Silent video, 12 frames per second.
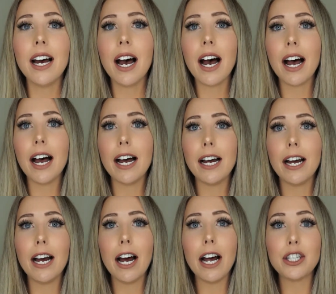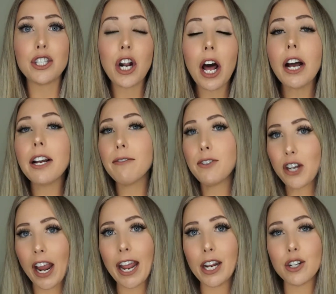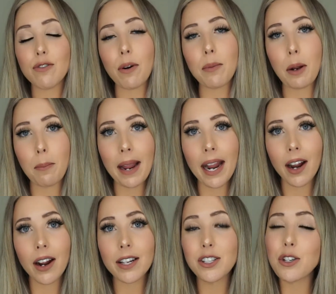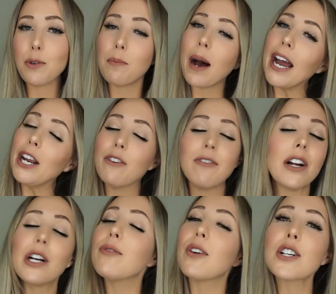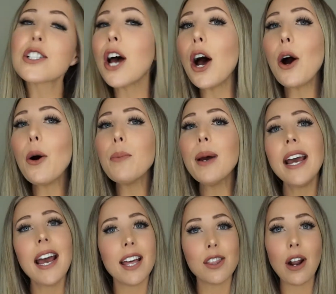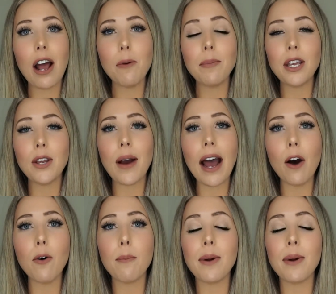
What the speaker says: a chunk of change from your parents to buy your very first home and they're helping you out,